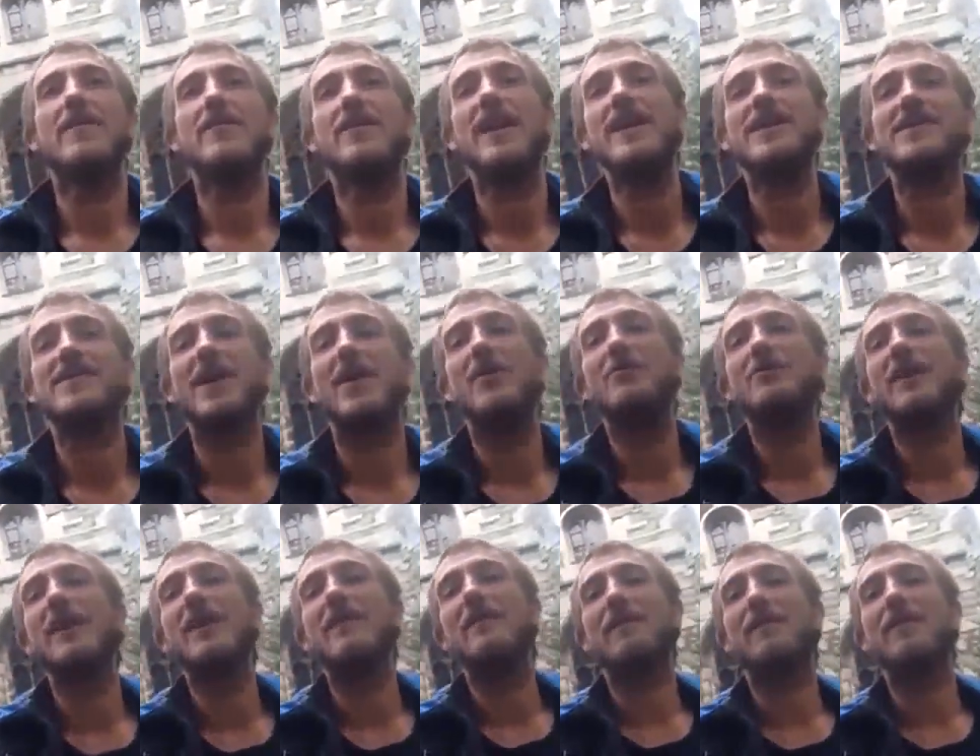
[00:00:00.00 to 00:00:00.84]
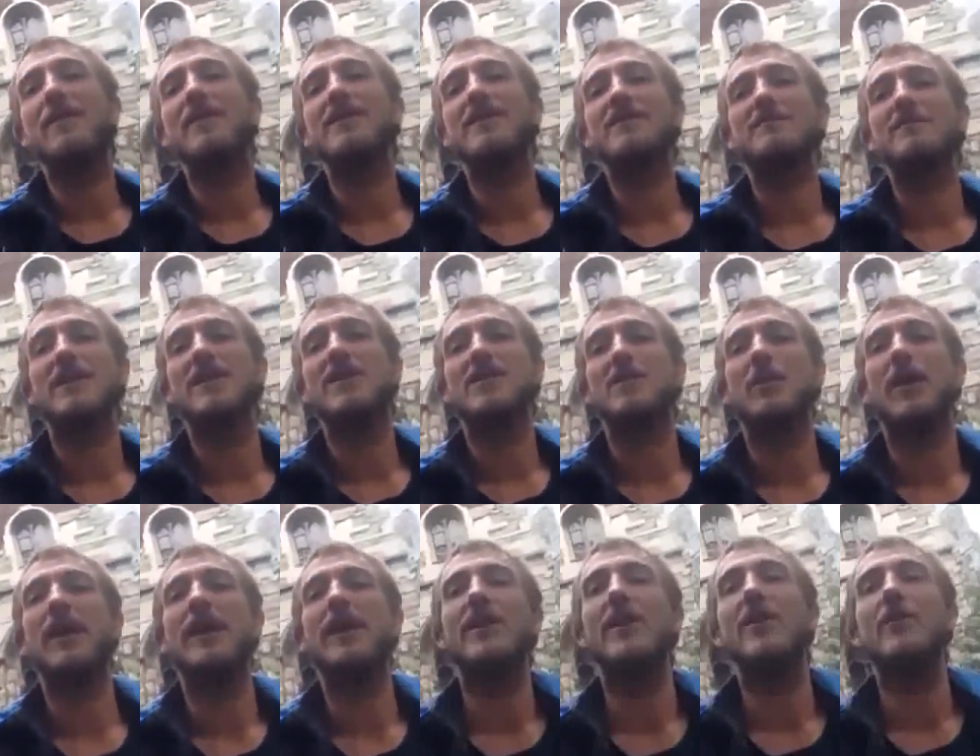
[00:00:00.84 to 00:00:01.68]
There's no difference
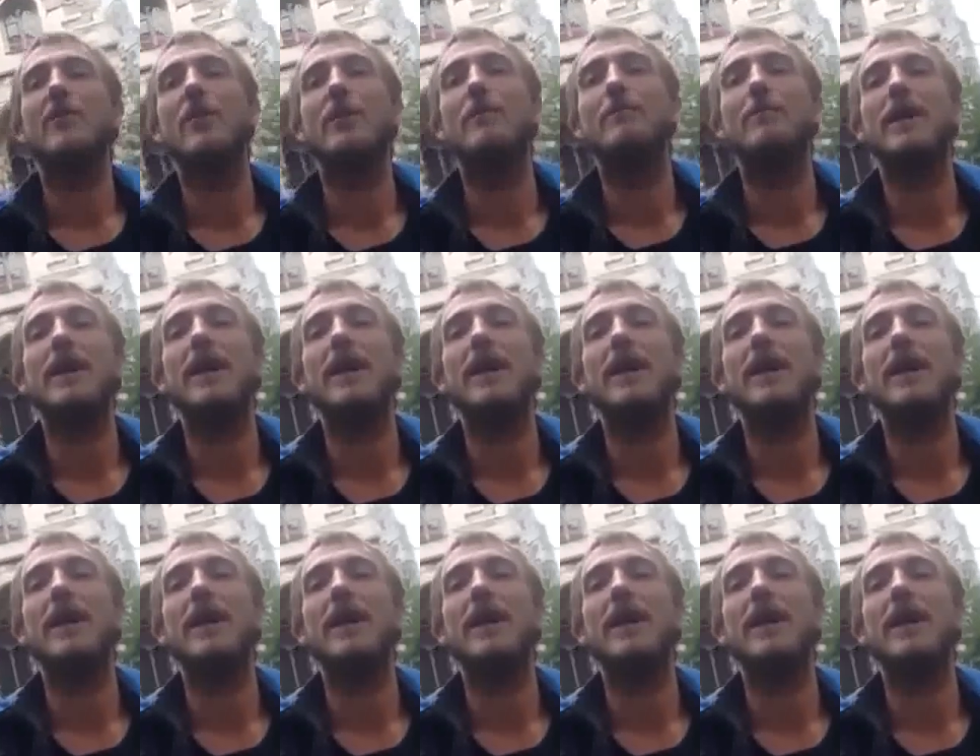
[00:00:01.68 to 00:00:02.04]
between you and